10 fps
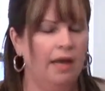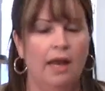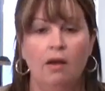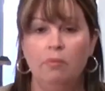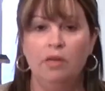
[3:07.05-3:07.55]

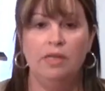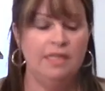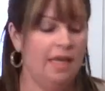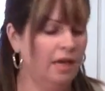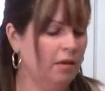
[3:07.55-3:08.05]
Now I'm going to
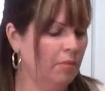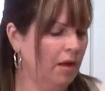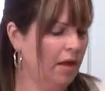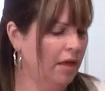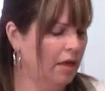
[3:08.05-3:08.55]
take
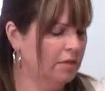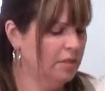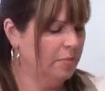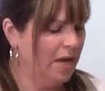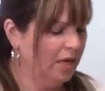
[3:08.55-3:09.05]
my uh,
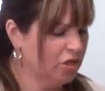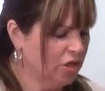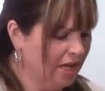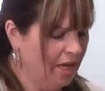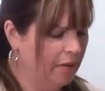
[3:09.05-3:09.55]

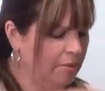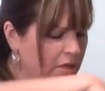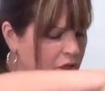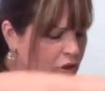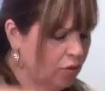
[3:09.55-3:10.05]
spatula, and I'm going
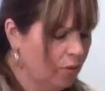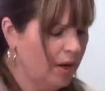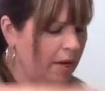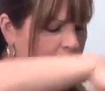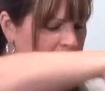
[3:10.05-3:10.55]
to
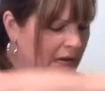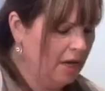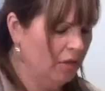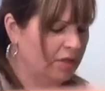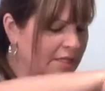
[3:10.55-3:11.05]
scrape
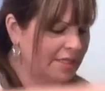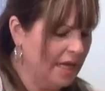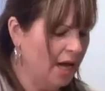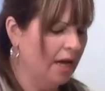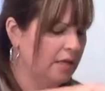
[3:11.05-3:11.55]
down the
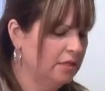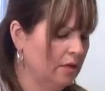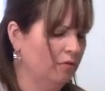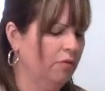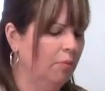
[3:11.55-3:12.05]
sides
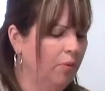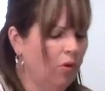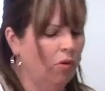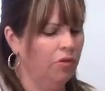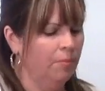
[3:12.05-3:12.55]
of the
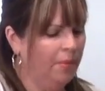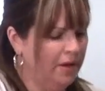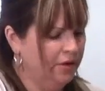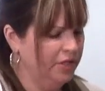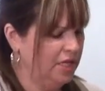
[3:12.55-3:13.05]
bowl. The
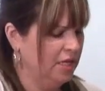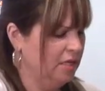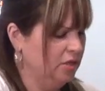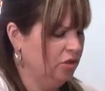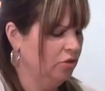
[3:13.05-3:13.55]
butter
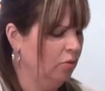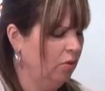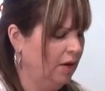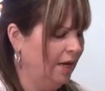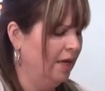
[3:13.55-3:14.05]
tends to
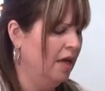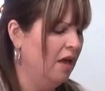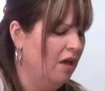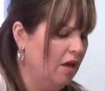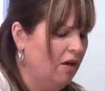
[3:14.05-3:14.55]
want to
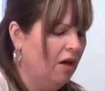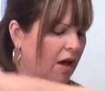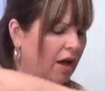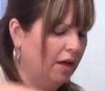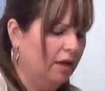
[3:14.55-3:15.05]

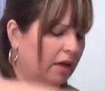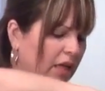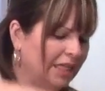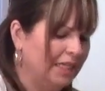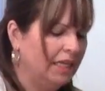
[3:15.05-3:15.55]
uh,
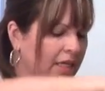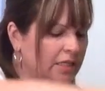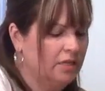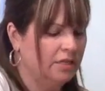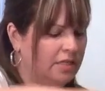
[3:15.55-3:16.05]
cling
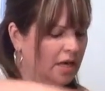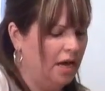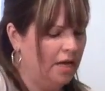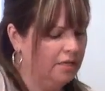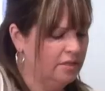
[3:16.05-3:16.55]
to the
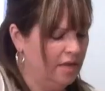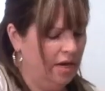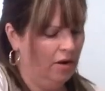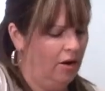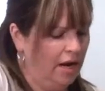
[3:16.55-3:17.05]
sides
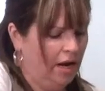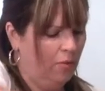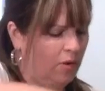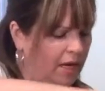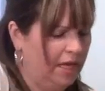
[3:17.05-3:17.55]
there, and I
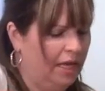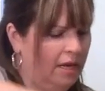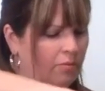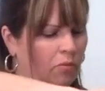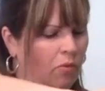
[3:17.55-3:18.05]
want to get
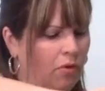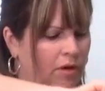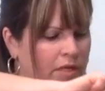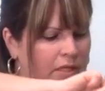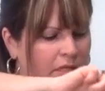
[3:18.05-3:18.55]
it more
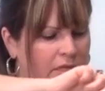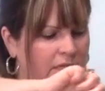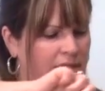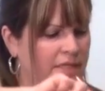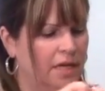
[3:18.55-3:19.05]
into the
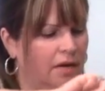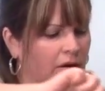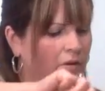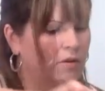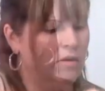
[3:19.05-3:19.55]

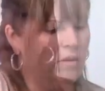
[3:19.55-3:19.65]
center.